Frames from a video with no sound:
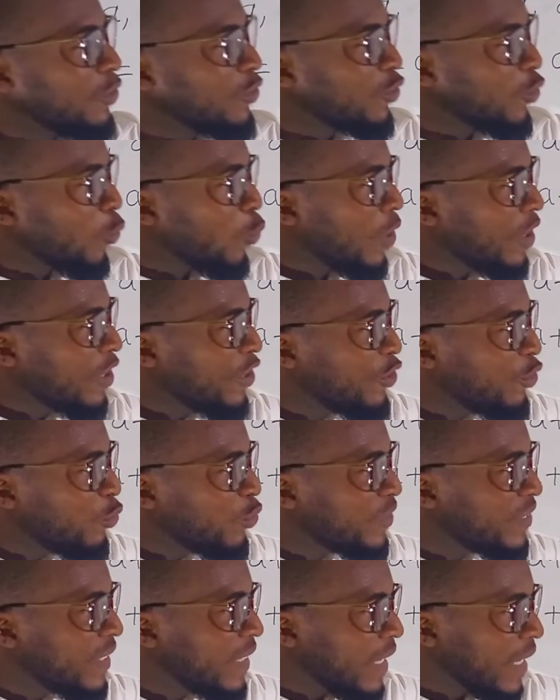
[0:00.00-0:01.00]
So what do
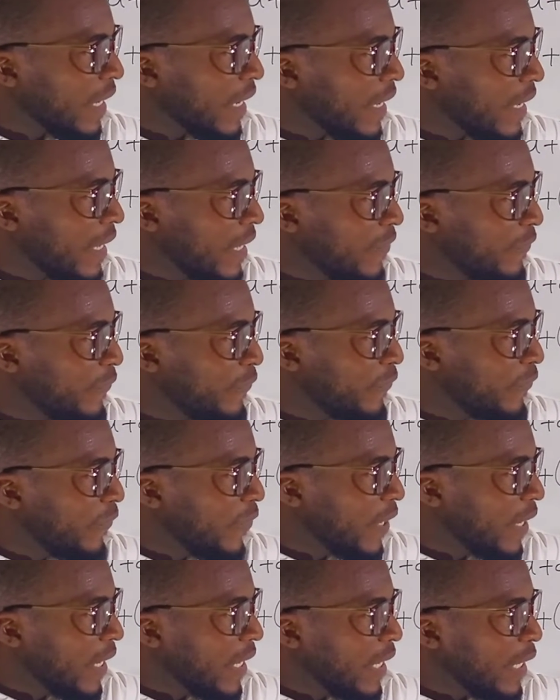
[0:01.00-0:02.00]
you think,
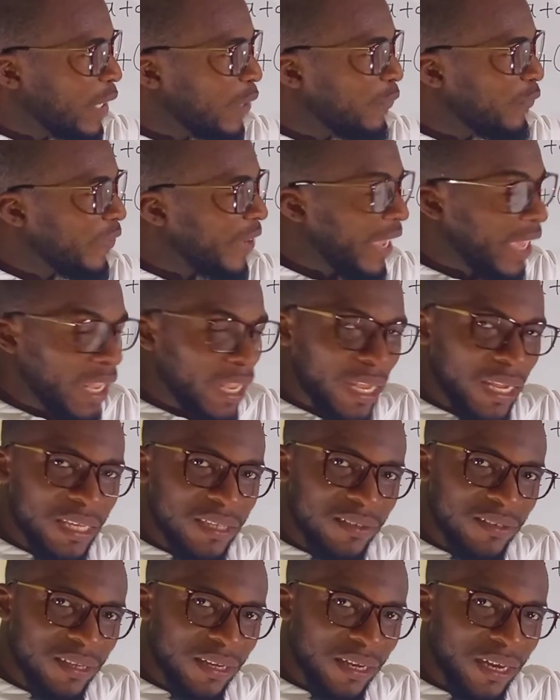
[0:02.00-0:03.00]
if L
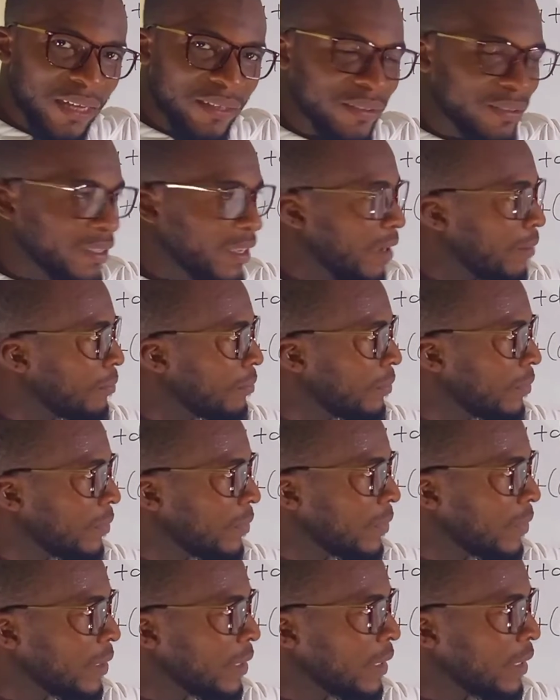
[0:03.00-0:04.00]
is the last term,
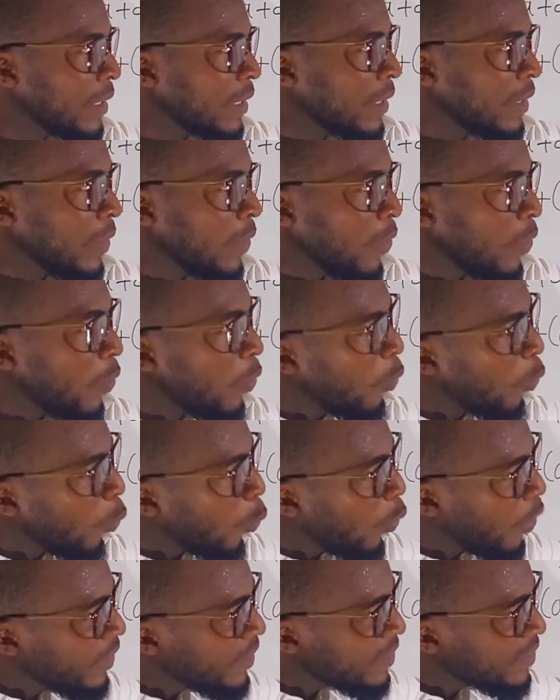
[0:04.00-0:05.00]

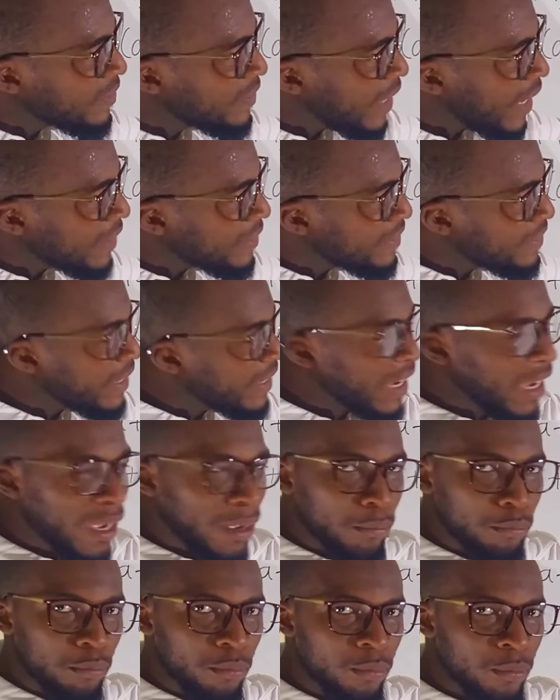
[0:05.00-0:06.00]
what is that
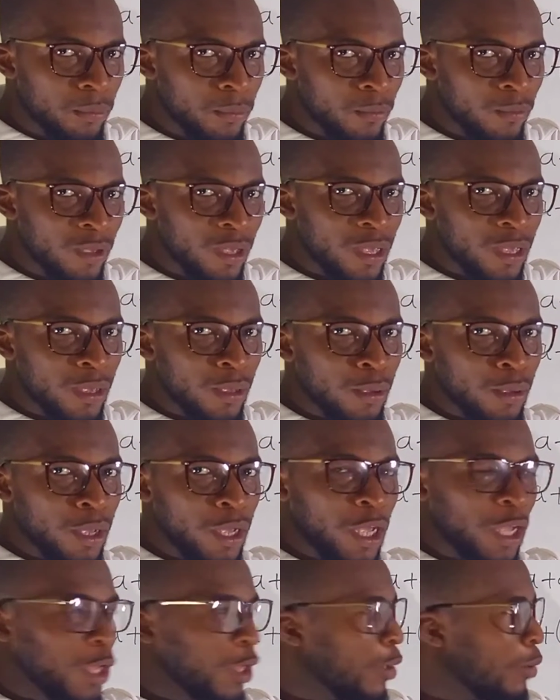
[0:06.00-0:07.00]
term
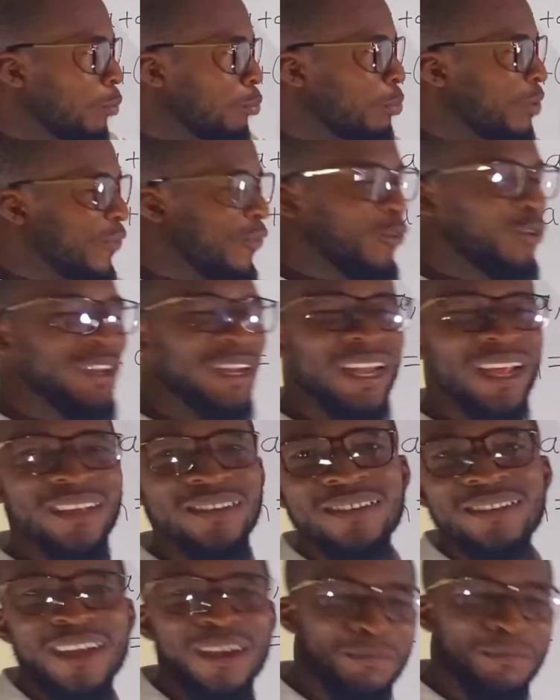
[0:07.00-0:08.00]
before the
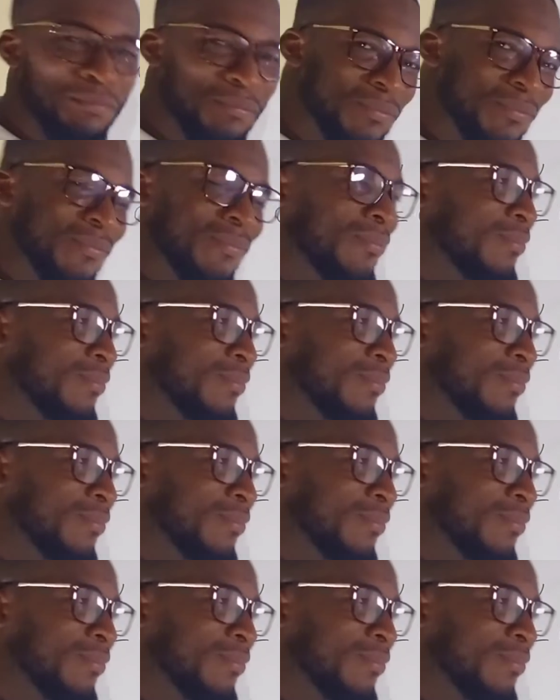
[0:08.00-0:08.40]
last term?